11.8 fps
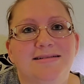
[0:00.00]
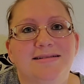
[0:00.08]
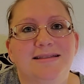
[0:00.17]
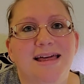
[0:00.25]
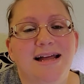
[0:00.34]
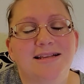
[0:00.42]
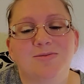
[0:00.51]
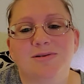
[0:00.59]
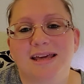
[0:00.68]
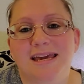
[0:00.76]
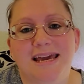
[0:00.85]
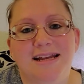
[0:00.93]
That's where
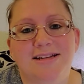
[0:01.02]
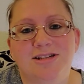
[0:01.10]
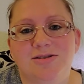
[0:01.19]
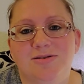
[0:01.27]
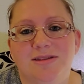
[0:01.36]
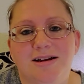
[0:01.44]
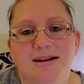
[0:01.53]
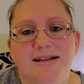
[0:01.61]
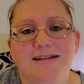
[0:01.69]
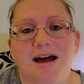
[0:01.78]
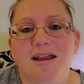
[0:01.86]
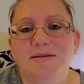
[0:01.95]
they get you.
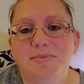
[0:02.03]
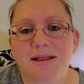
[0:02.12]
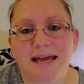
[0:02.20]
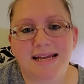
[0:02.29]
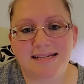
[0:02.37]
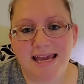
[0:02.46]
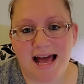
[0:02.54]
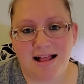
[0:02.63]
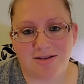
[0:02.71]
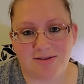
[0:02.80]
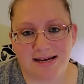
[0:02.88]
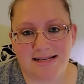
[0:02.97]
It's unplanned
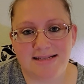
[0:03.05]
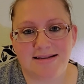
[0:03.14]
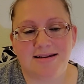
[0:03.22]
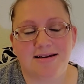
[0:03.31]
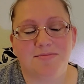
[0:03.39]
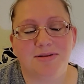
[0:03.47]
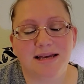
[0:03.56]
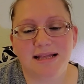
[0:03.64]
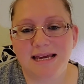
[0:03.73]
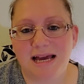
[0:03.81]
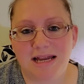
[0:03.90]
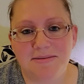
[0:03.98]
calories,
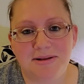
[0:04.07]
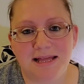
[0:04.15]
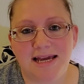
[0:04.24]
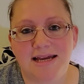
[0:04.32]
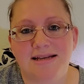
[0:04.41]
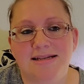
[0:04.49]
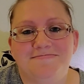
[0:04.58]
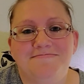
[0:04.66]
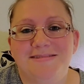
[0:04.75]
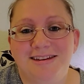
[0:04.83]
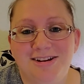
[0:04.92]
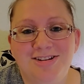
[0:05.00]
completely unplanned.
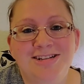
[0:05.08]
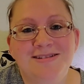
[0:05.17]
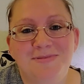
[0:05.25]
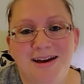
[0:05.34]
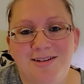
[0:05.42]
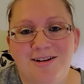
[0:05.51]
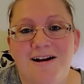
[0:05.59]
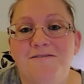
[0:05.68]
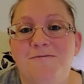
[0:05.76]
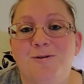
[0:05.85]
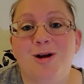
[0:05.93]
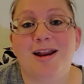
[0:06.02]
You're just better off
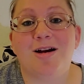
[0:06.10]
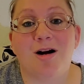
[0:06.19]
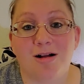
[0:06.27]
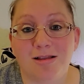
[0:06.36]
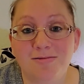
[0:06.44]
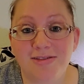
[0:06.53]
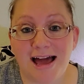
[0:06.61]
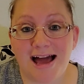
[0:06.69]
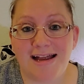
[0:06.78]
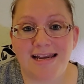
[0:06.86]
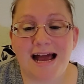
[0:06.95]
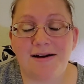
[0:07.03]
avoiding all of
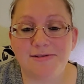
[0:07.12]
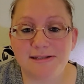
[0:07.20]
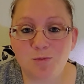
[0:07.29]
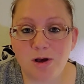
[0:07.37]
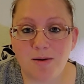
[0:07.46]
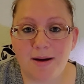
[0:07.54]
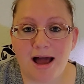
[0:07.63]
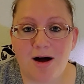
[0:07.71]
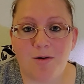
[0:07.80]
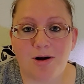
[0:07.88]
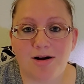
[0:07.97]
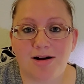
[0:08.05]
that. Have some
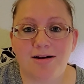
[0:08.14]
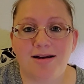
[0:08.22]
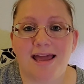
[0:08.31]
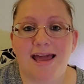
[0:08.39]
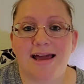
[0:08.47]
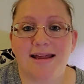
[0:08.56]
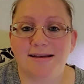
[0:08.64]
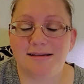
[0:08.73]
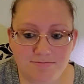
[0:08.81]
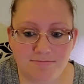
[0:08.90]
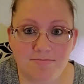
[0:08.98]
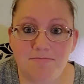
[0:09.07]
willpower and
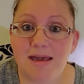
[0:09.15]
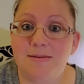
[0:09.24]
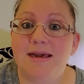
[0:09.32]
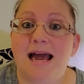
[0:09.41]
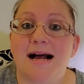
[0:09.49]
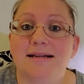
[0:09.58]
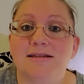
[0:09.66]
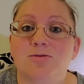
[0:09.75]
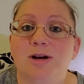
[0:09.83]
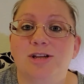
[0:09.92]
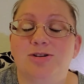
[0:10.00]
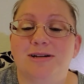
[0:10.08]
maybe ask the
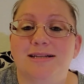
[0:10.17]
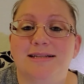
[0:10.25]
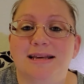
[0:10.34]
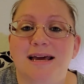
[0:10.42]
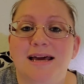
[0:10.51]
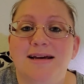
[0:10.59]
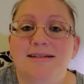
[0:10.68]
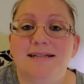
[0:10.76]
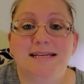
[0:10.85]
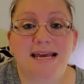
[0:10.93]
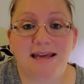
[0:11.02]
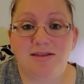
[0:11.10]
waitress to
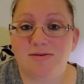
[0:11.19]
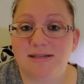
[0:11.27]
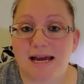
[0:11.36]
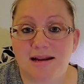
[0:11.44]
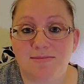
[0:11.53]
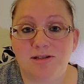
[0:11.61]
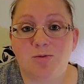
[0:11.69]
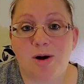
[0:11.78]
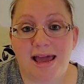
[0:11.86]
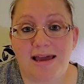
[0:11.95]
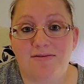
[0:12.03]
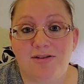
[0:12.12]
take those items
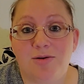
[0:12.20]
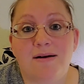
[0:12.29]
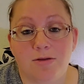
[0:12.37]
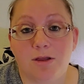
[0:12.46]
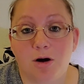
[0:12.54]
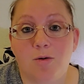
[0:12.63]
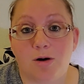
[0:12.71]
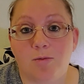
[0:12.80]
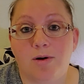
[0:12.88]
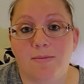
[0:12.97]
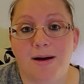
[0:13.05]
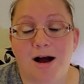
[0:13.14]
away if you have lower
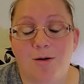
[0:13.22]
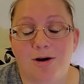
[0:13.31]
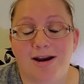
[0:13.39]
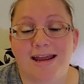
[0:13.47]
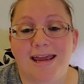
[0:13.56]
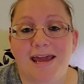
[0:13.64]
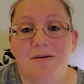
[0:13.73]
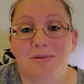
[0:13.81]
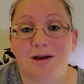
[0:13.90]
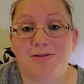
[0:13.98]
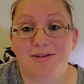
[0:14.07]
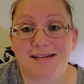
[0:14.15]
willpower and it can't
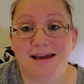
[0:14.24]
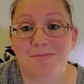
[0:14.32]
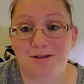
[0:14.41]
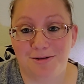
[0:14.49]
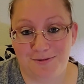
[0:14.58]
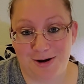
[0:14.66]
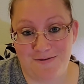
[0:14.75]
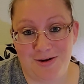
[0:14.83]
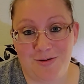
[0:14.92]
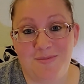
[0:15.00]
be on the table in front of you.